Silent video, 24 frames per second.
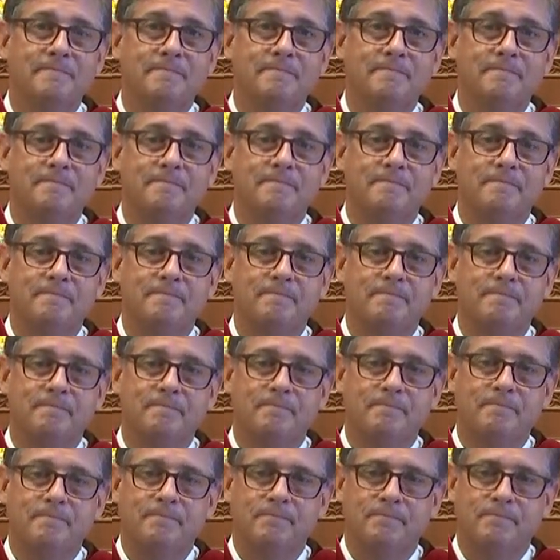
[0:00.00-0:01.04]

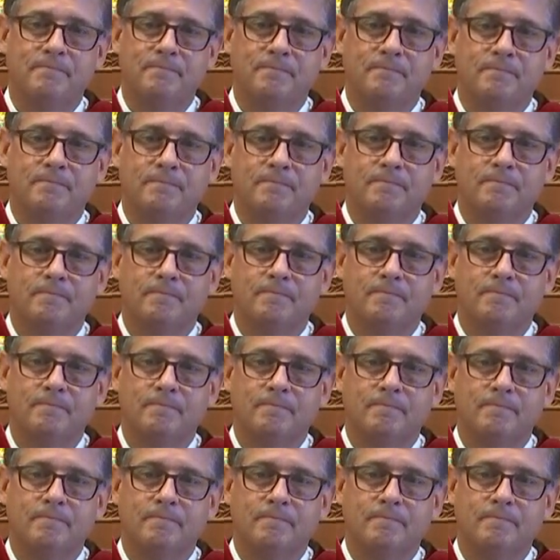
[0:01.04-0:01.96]
Nobody speaks.